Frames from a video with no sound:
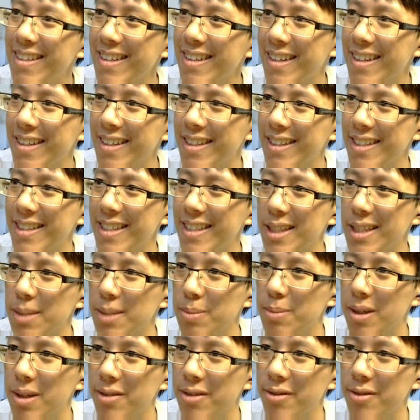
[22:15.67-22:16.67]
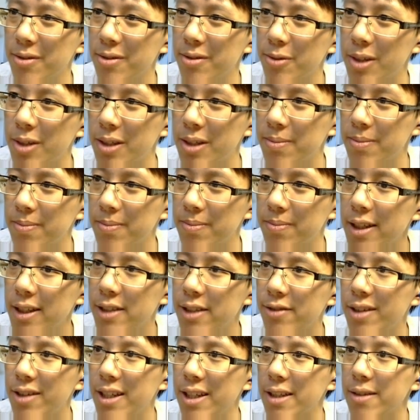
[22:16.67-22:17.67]
This gets a buff. Well,
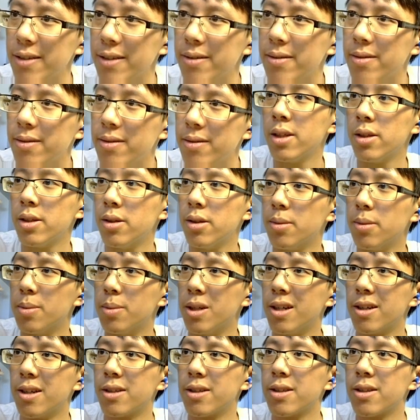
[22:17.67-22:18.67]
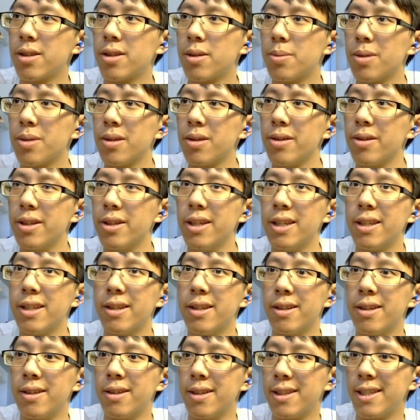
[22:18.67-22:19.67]
it's fine. No blocks, they're probably
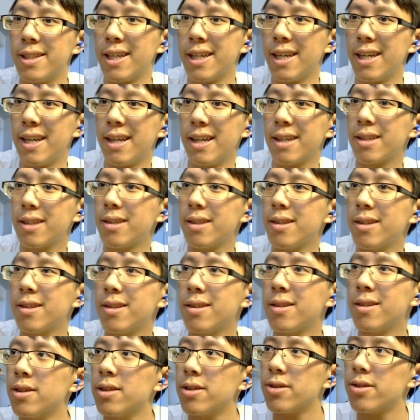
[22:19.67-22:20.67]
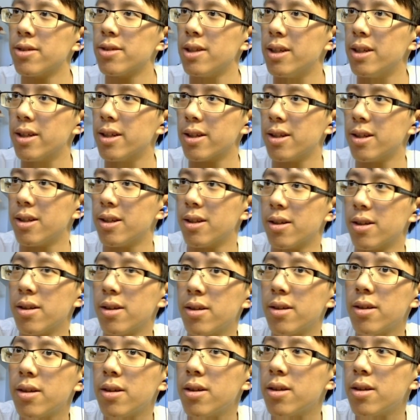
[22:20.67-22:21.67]
gonna attack. Draw a
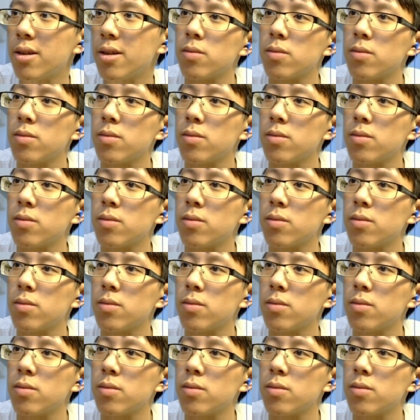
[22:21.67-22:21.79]
card.